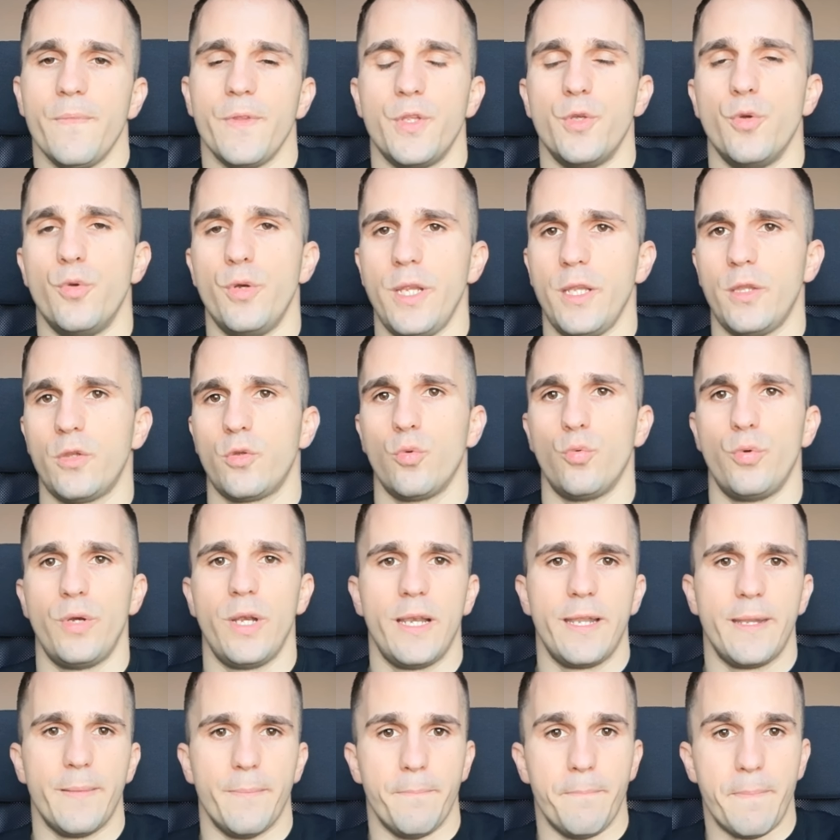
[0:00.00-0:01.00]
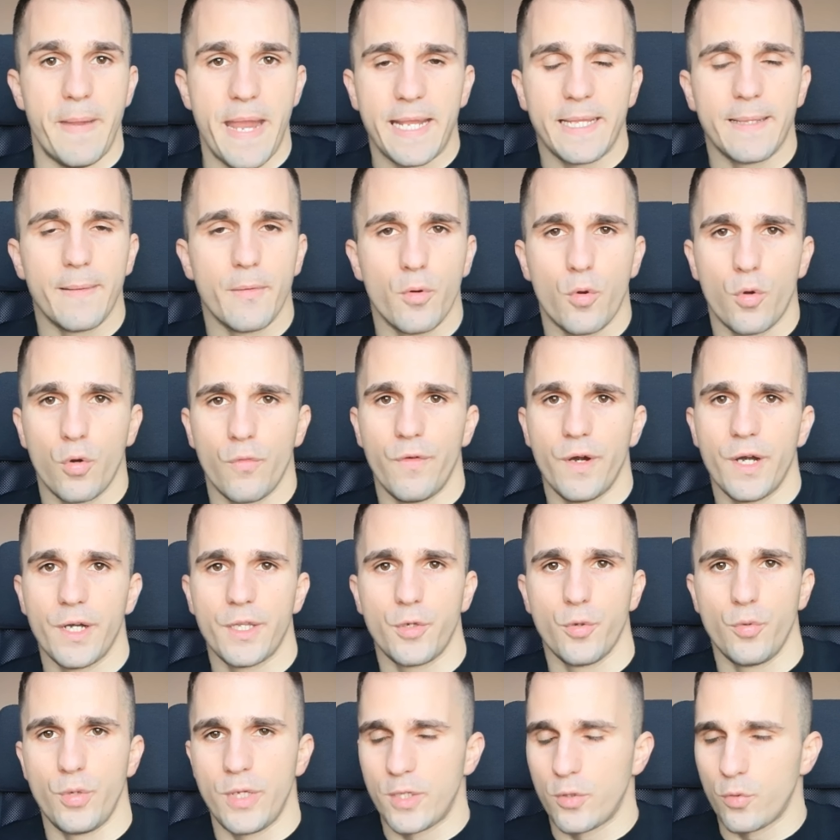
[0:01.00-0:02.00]
You need to really make them
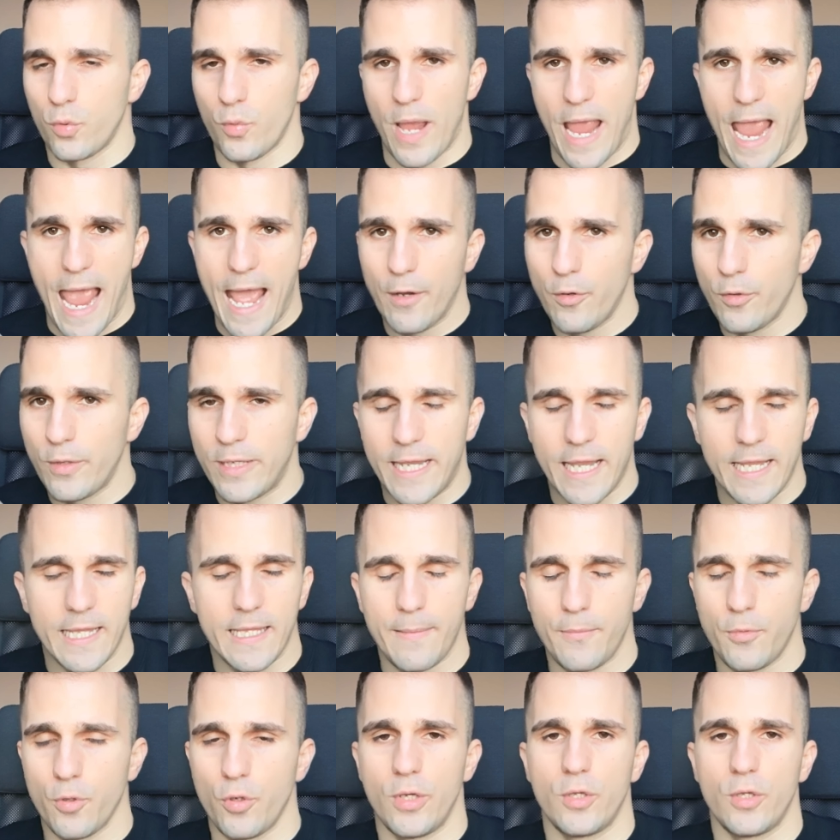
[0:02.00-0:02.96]
convert. You need to educate them.